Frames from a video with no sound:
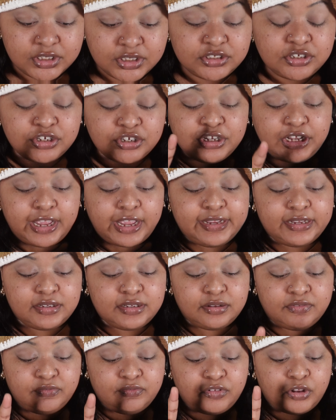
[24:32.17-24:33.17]
So you're like,
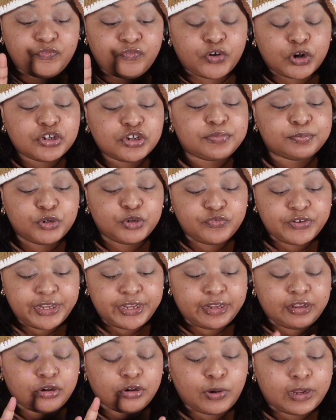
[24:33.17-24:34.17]
the first movie,
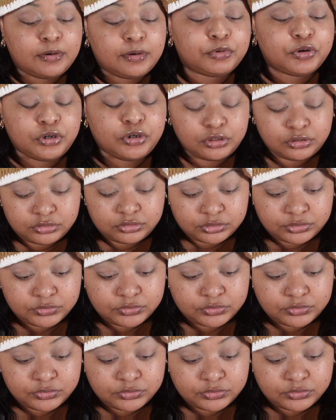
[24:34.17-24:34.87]
Incredible Hulk.